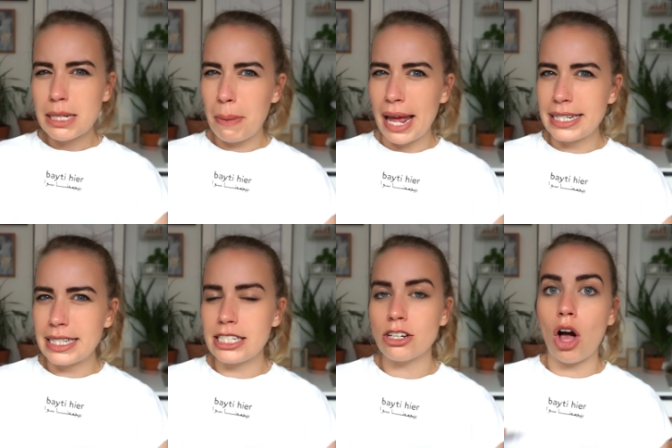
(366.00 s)

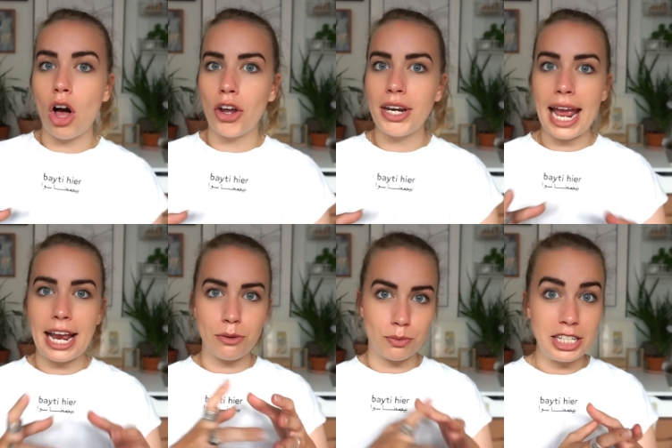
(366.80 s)
dependent on
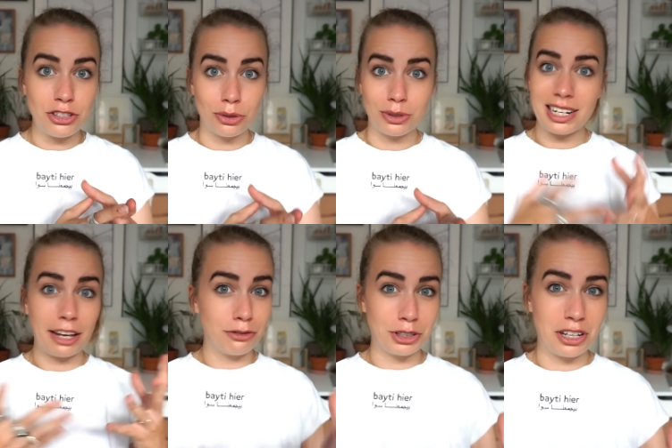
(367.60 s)
a resource
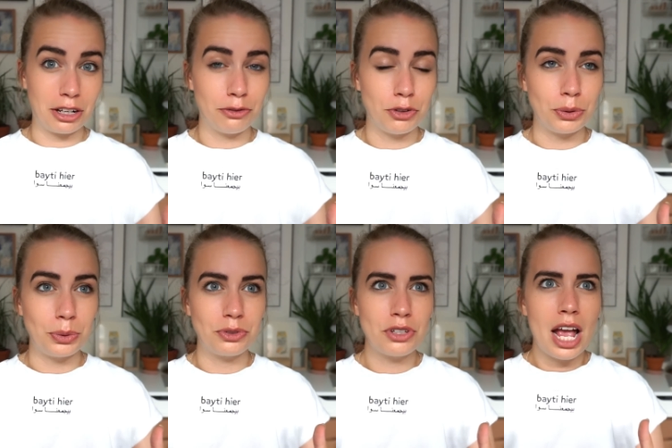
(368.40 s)
like fossil
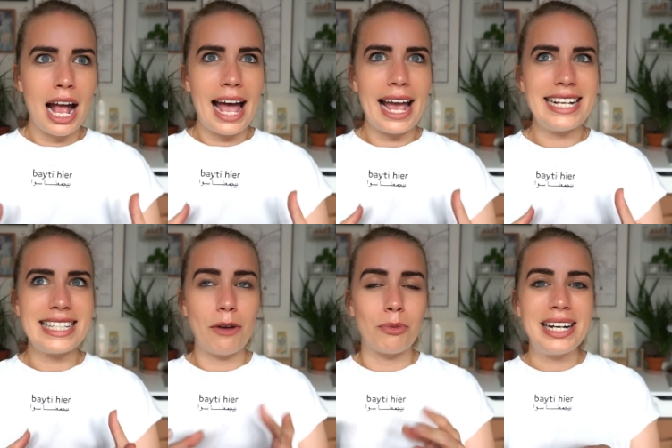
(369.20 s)
fuels
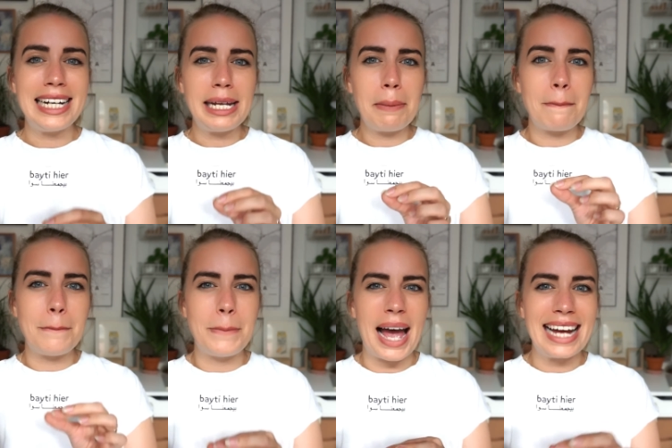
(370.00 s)
is a really
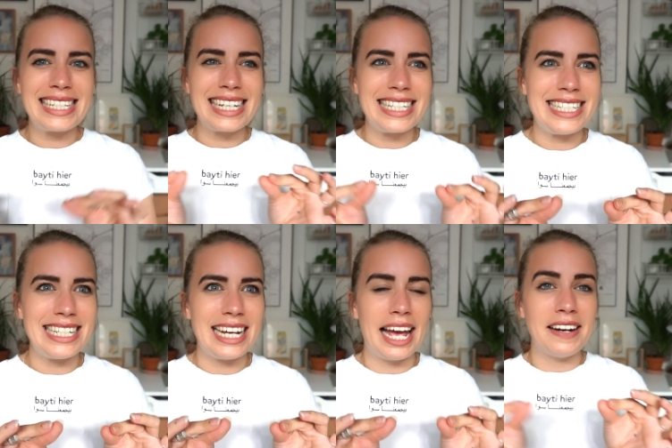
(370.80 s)
bad
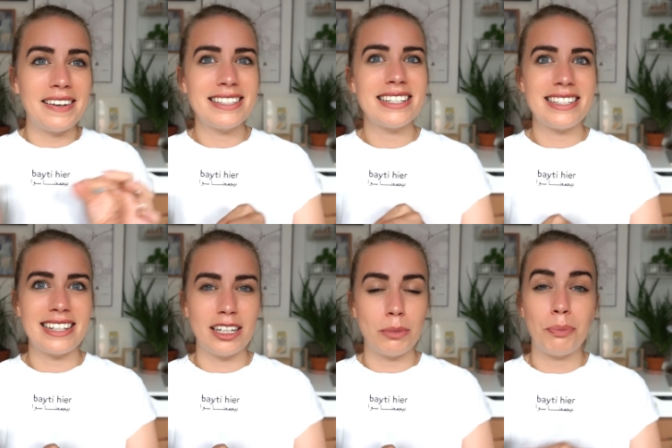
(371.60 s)
idea and
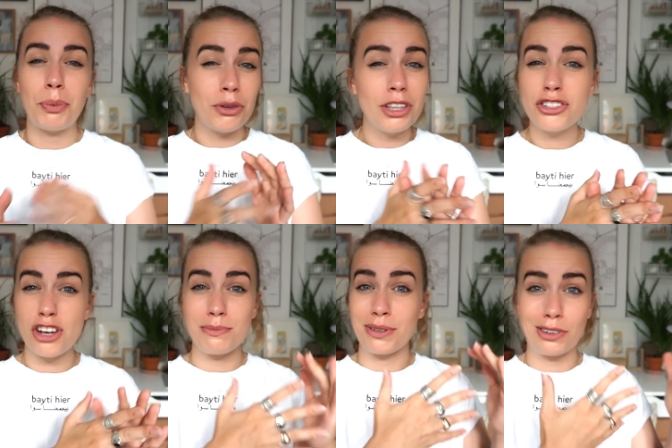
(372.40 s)
unsustainable, both in
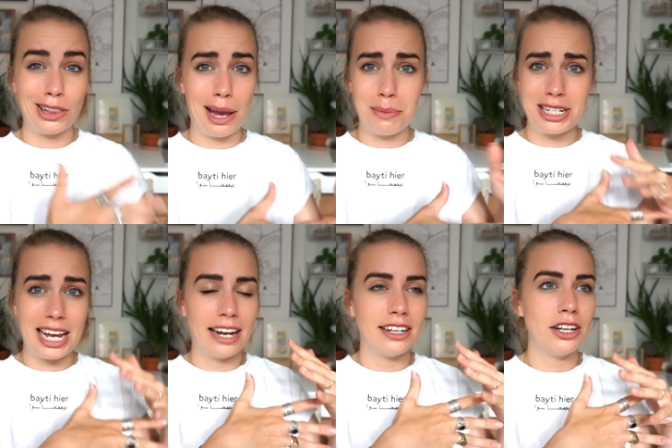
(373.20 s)
terms of climate
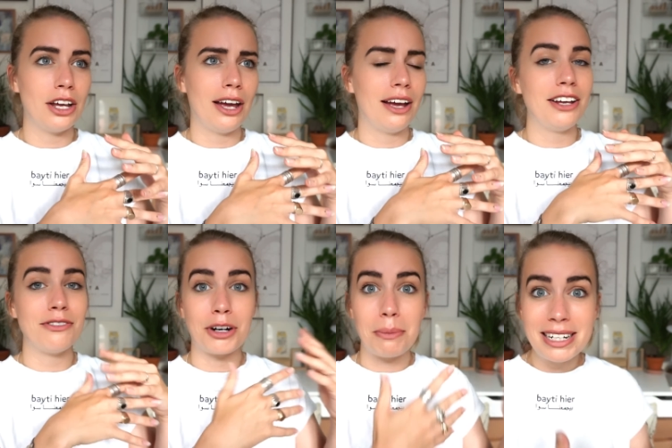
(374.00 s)
and
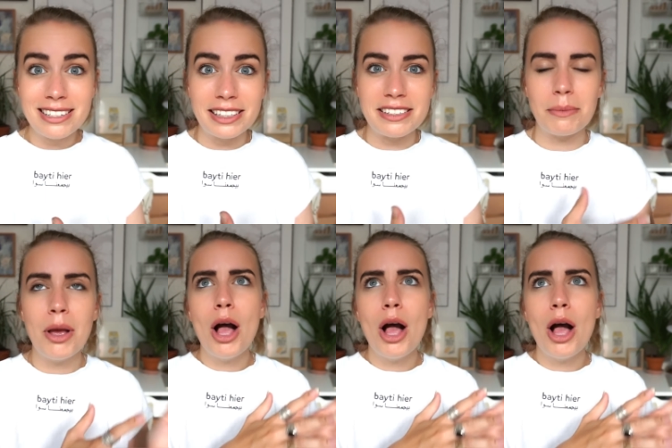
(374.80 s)
environmentalism,